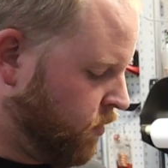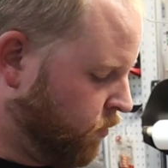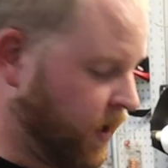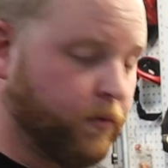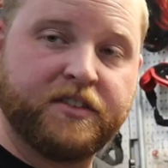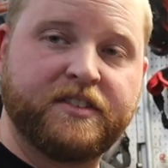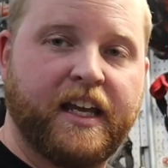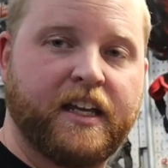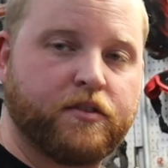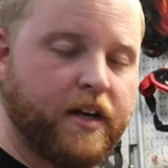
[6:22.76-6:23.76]
What I will
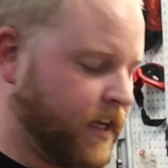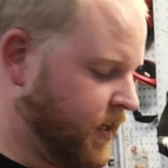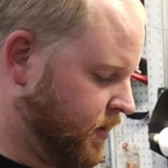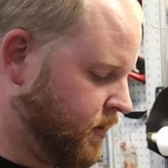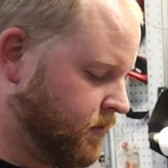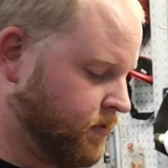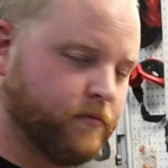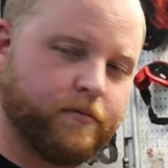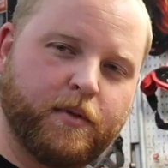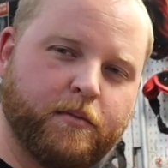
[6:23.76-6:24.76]
say is right here,
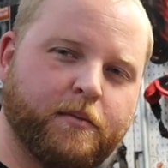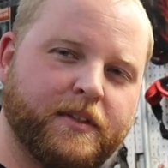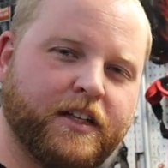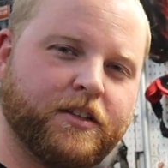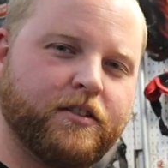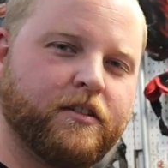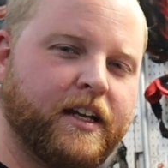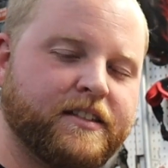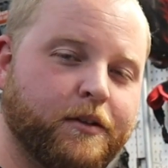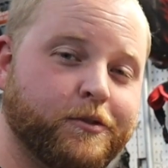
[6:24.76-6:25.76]
remember me telling you
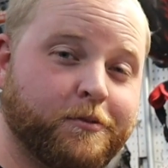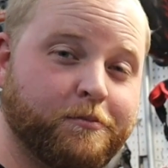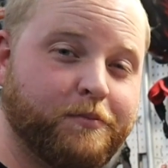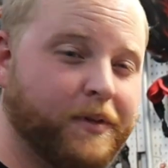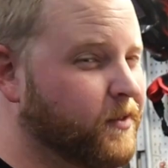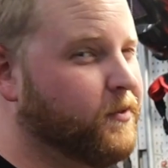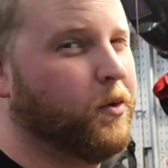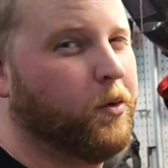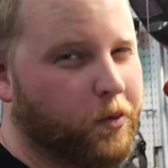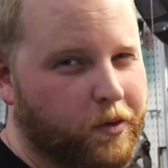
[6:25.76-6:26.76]
guys I was a bit of
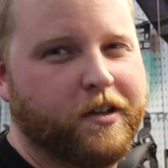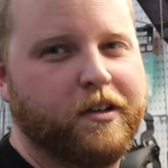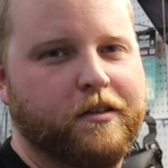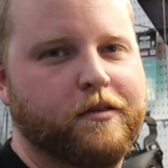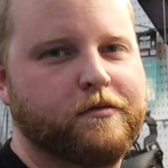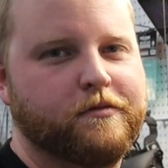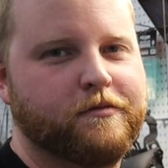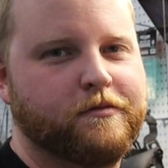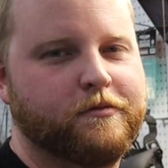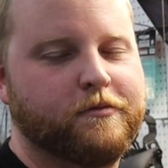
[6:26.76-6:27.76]
a hoarder
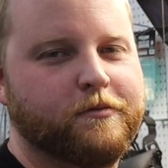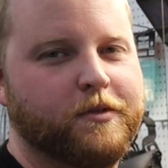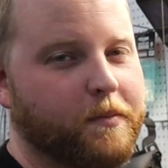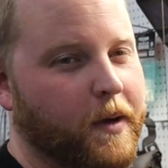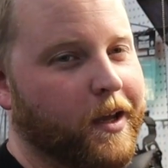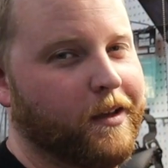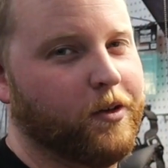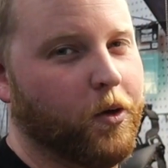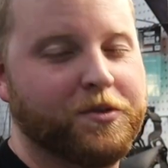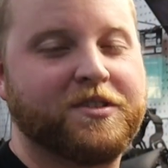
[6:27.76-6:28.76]
with my
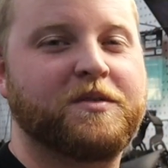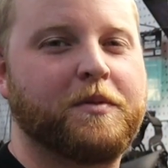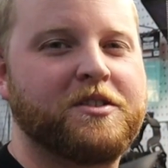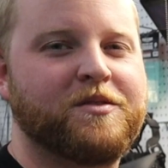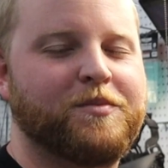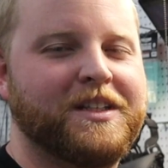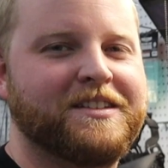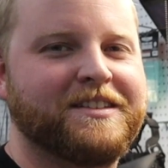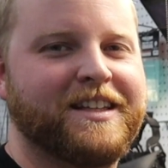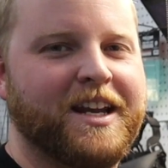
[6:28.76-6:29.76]
old suspension
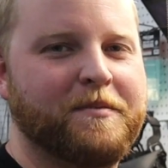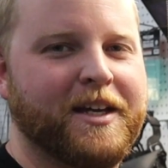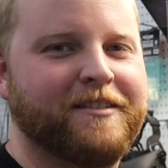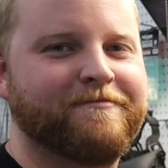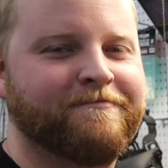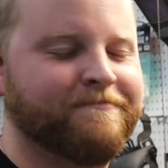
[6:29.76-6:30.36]
pieces that I made?